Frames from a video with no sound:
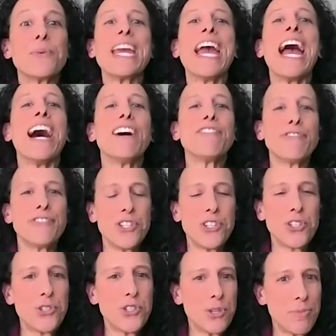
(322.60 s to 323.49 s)
we have to
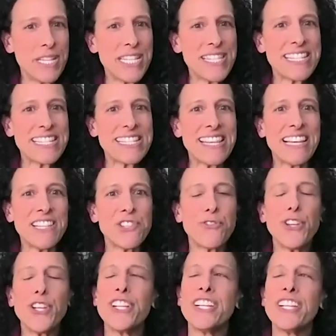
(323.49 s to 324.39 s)
do to be
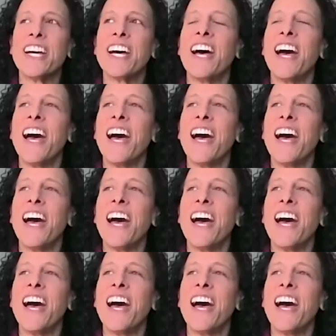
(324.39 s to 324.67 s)
successful.